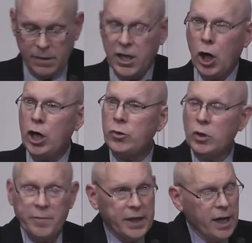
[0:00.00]
the earth
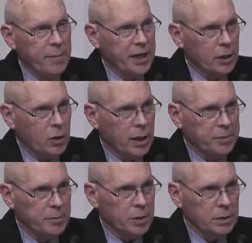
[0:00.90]
would have become
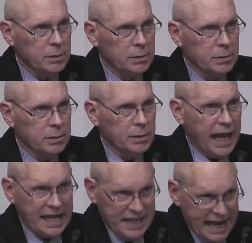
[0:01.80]
incorruptible,
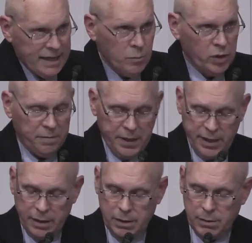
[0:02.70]
as Adam would have been
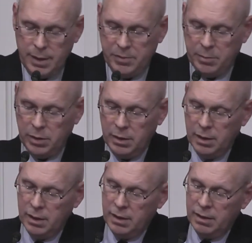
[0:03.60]
incorruptible.
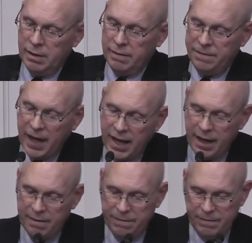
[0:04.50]

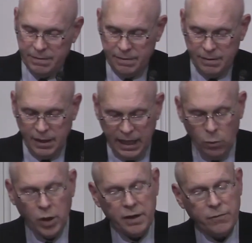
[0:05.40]
Five, he
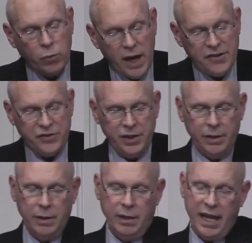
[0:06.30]
would have rested
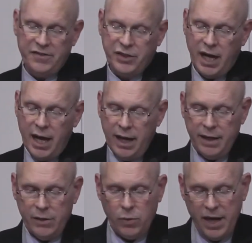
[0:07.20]
as God
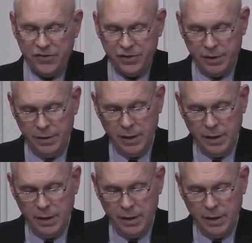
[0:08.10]
had rested.